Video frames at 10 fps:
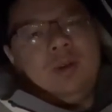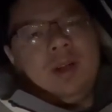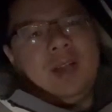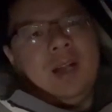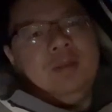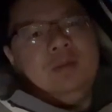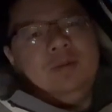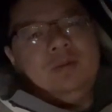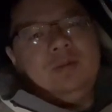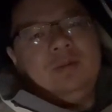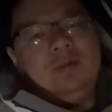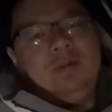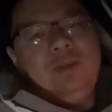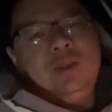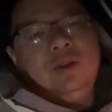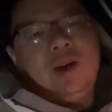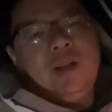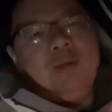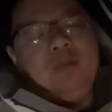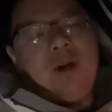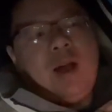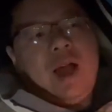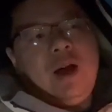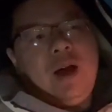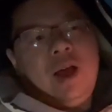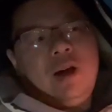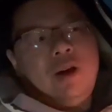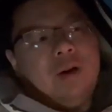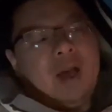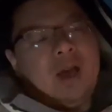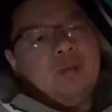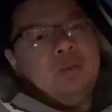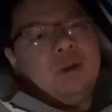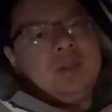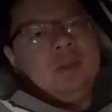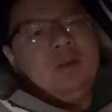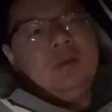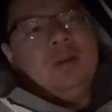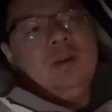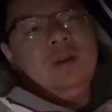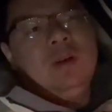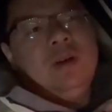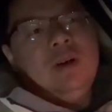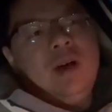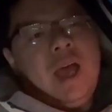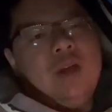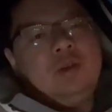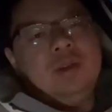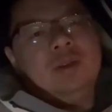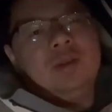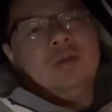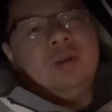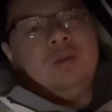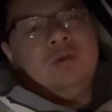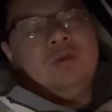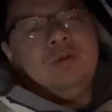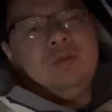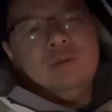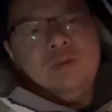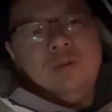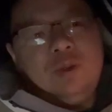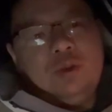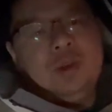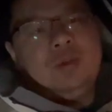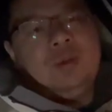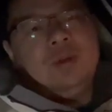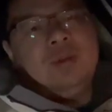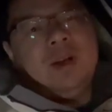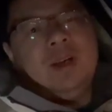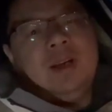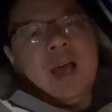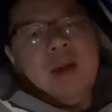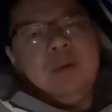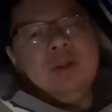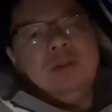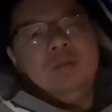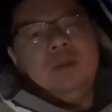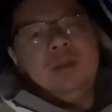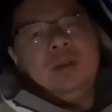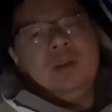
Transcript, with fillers: And I don't, you know, I don't have personal hatred toward the Jewish people, but it happened to be